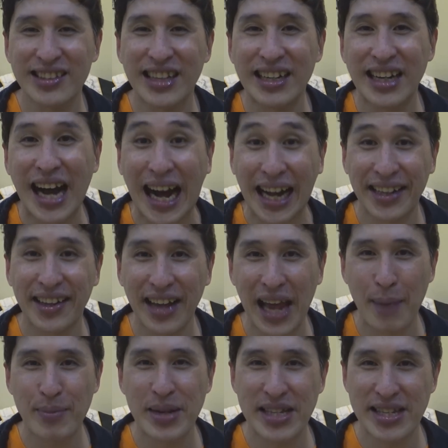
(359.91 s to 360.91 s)
than other
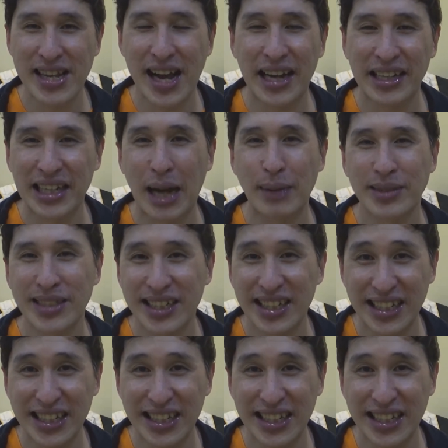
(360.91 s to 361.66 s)
MBTI types